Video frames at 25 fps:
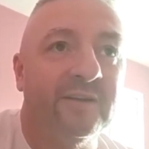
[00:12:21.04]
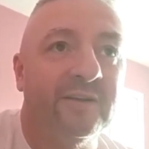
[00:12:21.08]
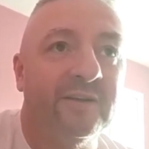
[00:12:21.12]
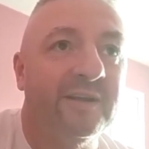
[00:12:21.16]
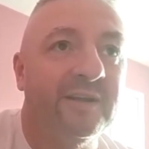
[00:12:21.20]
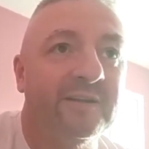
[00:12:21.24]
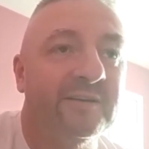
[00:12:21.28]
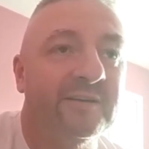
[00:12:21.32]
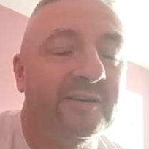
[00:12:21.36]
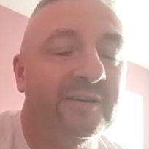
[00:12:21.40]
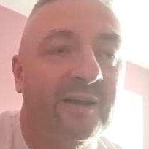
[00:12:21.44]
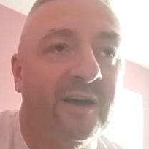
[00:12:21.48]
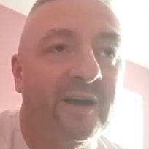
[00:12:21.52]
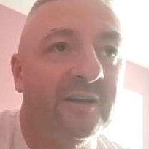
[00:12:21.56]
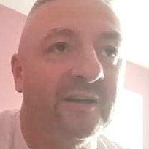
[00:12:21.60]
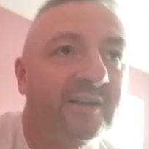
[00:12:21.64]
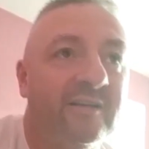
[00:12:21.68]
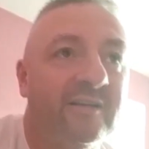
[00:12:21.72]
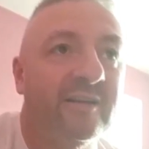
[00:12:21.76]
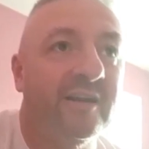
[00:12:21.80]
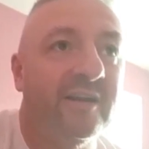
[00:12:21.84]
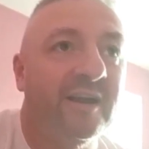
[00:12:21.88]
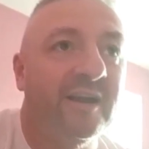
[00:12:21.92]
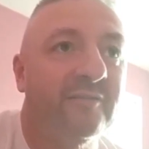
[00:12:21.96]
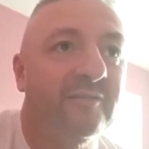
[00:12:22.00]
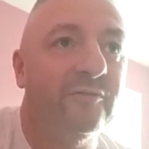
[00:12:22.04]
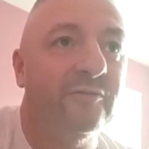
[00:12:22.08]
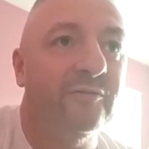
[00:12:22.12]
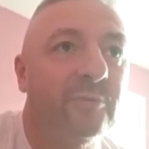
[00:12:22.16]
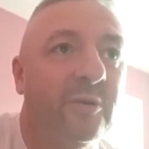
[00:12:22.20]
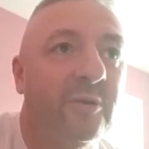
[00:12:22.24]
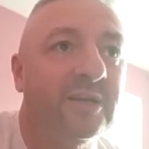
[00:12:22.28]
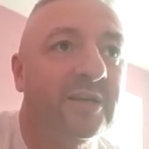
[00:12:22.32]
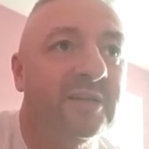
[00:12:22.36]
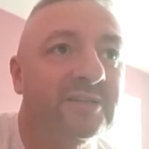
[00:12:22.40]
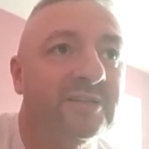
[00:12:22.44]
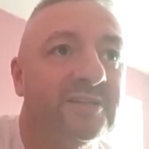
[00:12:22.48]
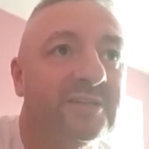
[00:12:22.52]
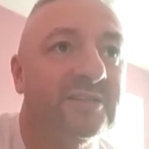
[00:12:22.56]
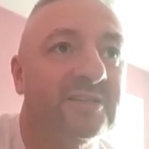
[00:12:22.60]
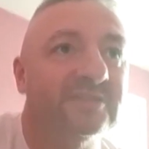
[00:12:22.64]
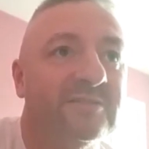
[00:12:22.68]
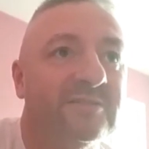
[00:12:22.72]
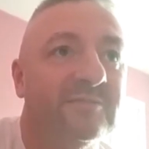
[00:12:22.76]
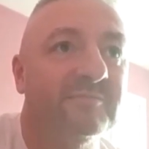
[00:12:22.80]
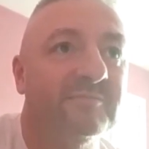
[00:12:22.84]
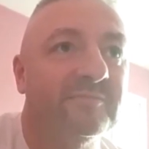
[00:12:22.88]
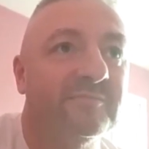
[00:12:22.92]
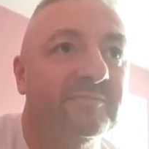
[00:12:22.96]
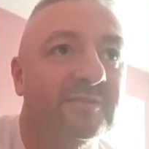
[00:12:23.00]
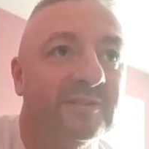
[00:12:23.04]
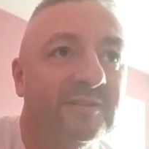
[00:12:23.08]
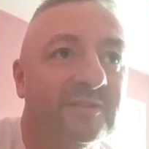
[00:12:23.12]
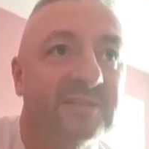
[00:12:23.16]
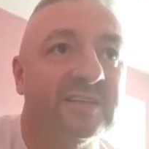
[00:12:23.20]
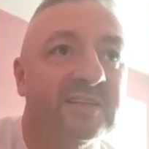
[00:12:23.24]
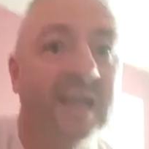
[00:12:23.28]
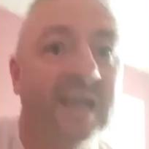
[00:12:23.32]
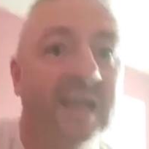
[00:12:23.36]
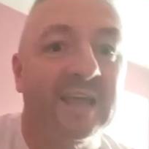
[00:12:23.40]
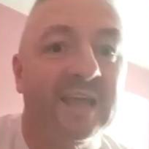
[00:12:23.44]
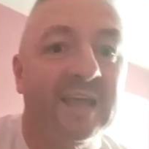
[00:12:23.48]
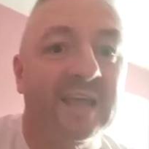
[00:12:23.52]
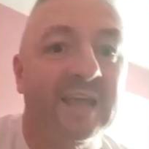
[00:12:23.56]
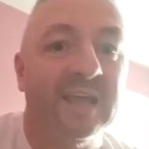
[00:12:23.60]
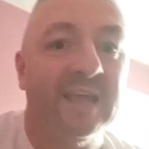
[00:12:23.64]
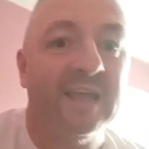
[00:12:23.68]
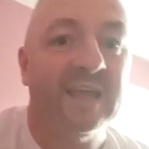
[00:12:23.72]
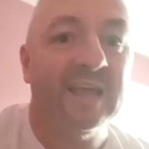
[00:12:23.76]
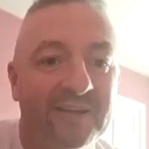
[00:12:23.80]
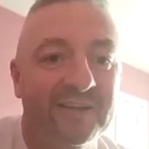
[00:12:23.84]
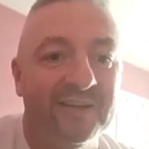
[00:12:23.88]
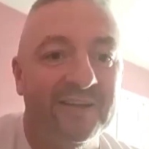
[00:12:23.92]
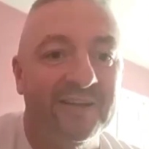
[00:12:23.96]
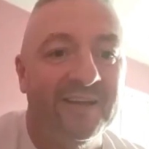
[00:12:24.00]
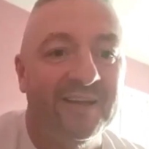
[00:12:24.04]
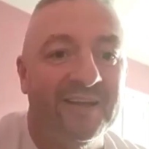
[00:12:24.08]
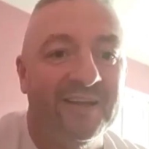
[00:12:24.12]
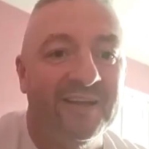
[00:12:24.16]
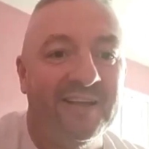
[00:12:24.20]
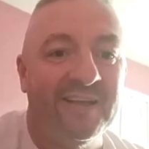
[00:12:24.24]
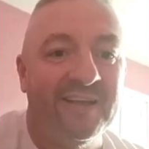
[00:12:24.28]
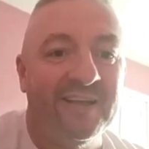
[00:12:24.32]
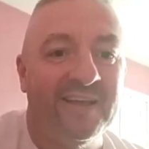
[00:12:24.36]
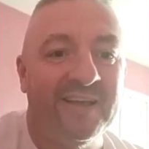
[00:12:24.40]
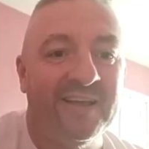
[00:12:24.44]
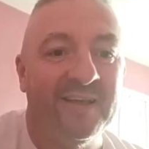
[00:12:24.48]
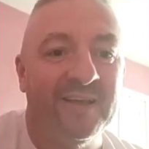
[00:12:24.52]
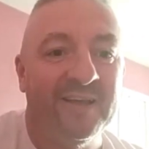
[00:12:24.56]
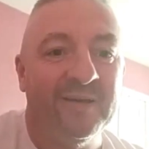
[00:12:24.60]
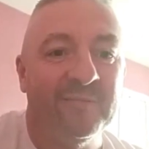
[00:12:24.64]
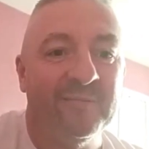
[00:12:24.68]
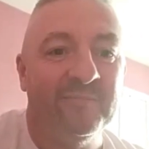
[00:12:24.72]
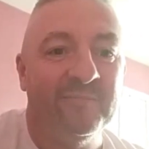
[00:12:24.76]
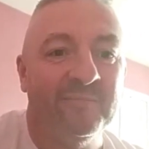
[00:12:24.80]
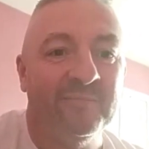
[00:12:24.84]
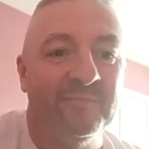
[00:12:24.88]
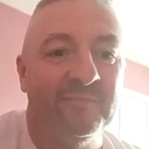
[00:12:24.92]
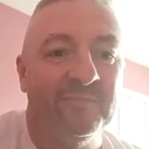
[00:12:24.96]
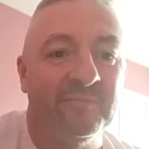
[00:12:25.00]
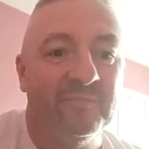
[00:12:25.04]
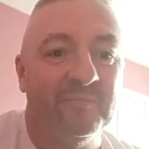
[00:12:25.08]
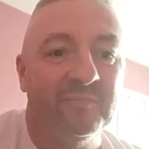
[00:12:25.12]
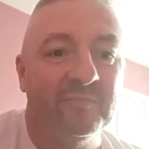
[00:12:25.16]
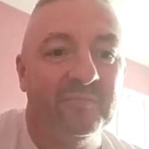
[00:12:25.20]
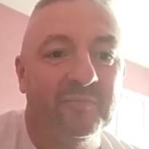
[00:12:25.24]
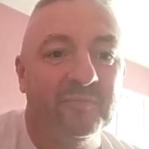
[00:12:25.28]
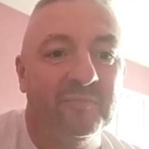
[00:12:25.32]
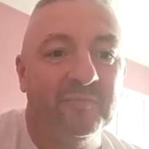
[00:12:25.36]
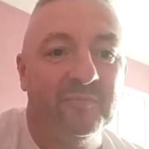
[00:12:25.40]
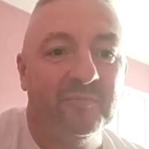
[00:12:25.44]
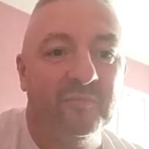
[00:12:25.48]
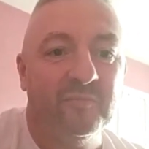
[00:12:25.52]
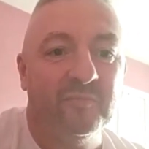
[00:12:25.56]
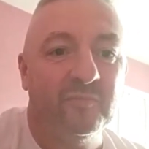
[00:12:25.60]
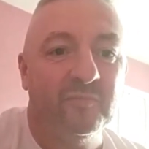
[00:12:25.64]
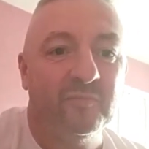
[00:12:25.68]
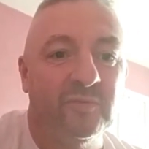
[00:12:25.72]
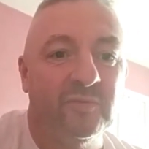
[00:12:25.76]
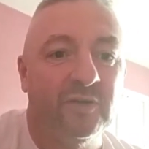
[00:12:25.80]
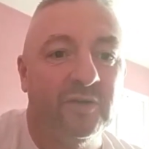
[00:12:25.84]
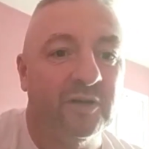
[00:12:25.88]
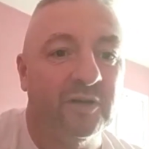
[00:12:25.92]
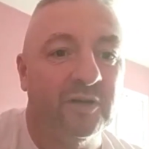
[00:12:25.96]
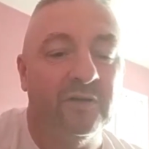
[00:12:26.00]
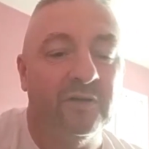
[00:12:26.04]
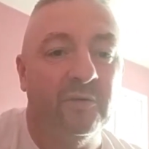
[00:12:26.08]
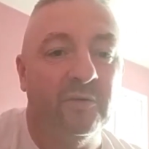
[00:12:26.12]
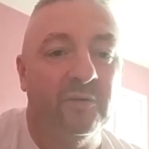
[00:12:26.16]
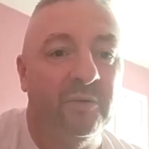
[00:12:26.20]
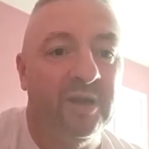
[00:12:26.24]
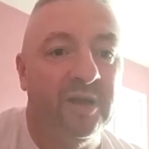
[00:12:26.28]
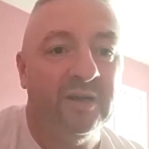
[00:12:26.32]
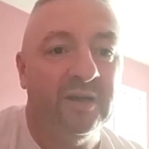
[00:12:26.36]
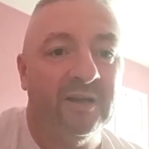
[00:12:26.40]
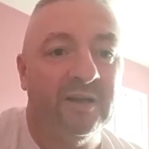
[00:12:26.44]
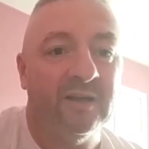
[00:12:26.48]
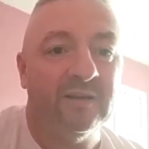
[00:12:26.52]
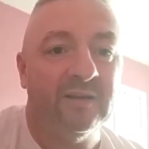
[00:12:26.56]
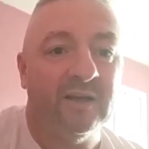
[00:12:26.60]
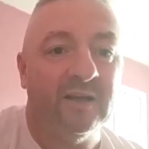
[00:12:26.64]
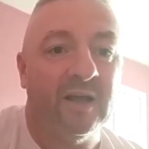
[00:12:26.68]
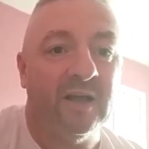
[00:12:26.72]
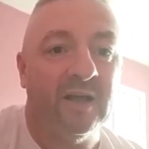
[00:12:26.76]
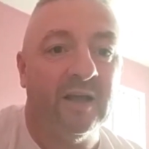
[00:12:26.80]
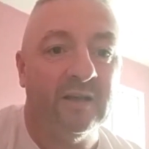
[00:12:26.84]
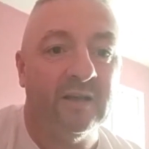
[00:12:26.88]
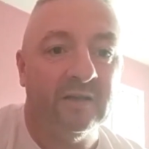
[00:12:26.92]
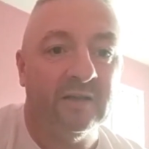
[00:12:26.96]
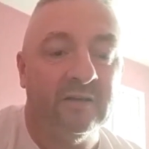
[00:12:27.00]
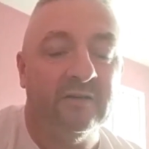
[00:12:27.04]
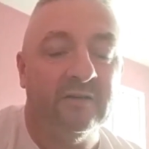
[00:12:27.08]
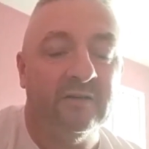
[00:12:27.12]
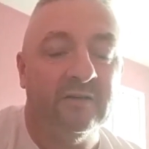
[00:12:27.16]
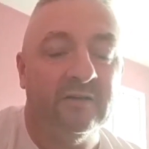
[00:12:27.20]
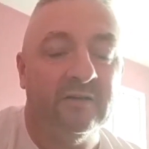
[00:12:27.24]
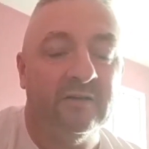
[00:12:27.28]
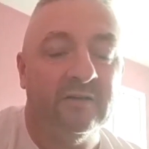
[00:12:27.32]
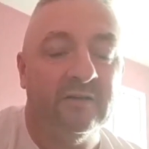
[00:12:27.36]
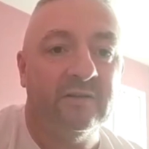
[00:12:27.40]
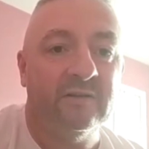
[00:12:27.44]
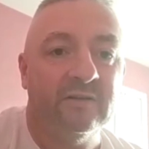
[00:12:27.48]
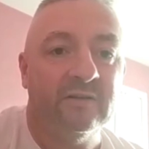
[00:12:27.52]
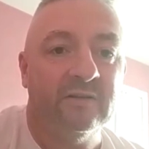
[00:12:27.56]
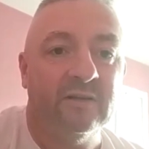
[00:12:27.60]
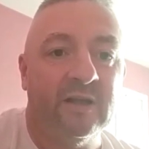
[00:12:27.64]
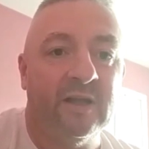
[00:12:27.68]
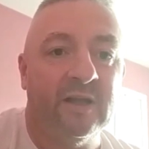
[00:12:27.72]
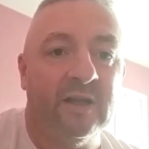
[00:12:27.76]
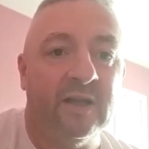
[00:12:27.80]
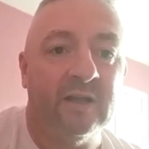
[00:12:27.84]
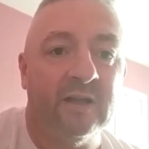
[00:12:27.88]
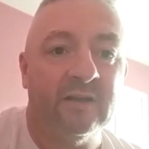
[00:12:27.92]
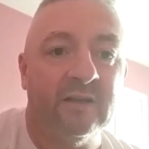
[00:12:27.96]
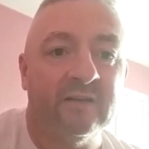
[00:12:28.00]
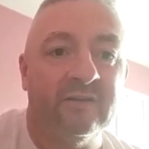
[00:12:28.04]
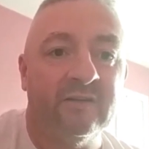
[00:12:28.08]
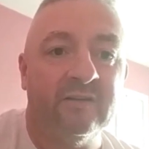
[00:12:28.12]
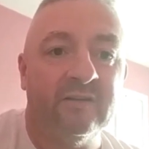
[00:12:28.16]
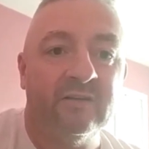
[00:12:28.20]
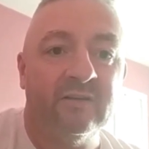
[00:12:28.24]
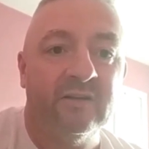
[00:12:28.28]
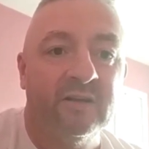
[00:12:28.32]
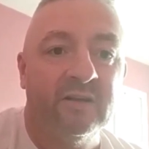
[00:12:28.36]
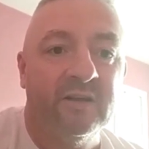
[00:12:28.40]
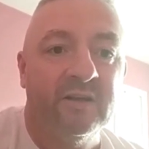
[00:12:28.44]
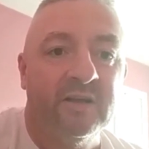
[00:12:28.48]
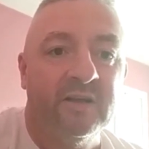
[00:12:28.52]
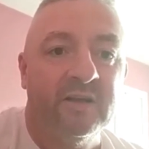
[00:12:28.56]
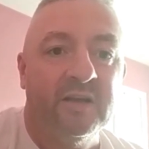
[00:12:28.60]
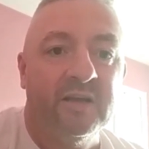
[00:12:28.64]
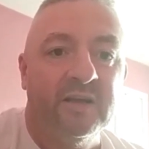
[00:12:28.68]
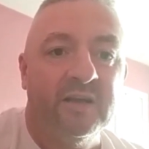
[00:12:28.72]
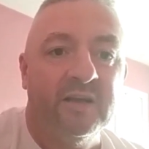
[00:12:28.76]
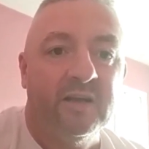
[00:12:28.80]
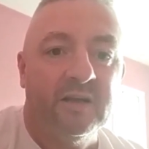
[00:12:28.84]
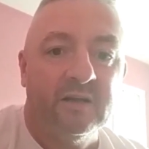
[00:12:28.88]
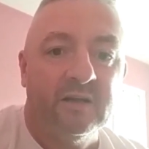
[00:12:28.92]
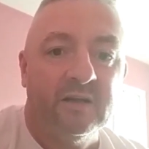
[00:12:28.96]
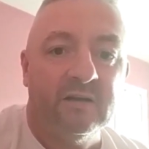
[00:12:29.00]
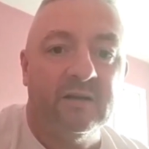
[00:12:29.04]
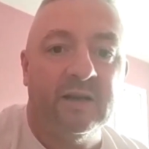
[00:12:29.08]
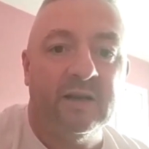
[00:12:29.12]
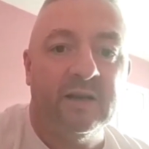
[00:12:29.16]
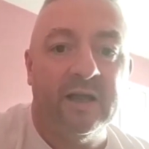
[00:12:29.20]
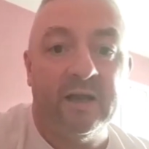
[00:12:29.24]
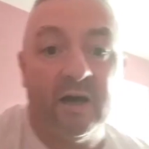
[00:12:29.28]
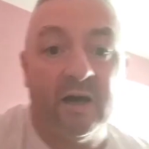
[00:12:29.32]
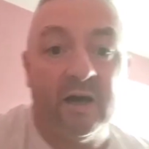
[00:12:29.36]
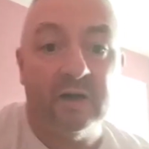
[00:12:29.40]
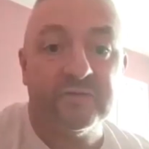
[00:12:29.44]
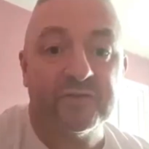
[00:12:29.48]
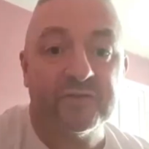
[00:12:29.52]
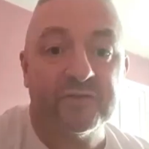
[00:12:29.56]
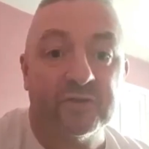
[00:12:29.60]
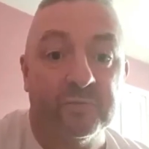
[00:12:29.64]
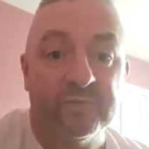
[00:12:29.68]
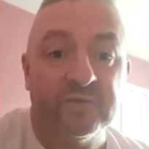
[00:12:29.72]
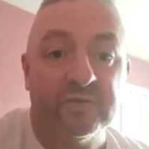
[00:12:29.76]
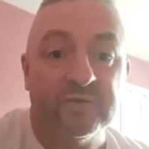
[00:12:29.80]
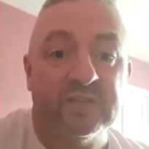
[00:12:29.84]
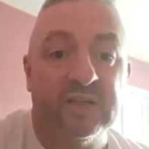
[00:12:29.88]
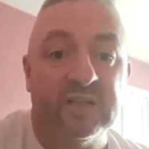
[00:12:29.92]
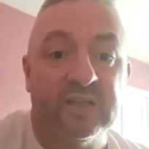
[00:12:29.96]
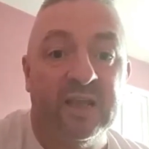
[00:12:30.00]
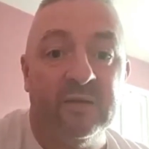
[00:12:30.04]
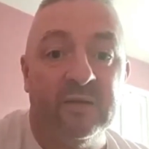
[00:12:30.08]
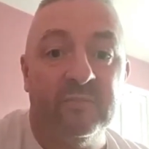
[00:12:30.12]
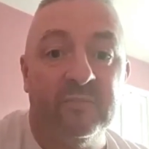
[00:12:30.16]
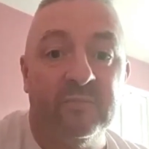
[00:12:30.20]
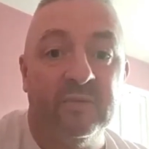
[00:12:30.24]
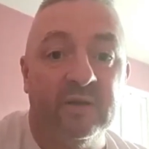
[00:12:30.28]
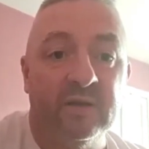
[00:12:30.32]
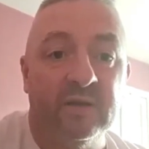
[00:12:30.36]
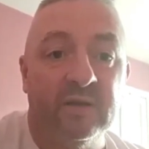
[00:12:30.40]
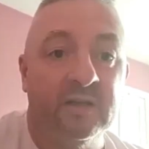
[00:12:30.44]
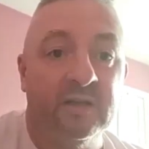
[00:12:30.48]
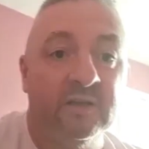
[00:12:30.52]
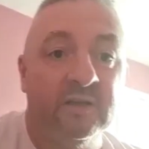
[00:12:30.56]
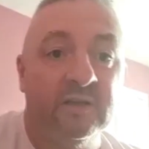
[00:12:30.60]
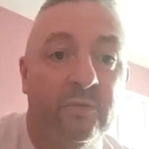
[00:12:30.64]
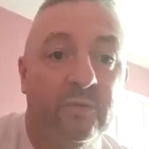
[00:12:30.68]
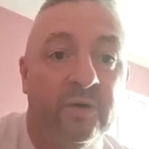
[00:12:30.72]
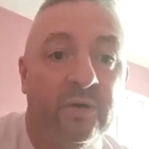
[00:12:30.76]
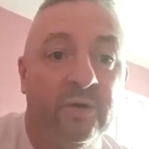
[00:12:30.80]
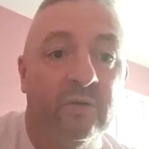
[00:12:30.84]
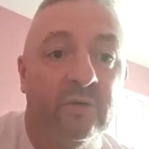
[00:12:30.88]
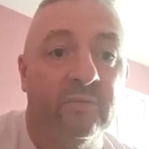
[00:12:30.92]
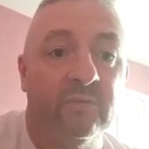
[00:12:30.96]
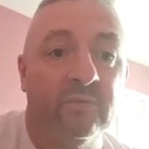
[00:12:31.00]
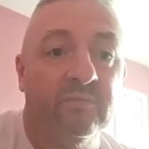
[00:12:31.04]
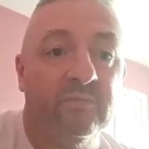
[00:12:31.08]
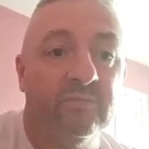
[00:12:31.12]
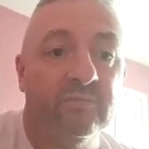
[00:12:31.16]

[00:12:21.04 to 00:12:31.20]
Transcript: not everyone is the same. Thank God. You could go in and let off some steam in the room.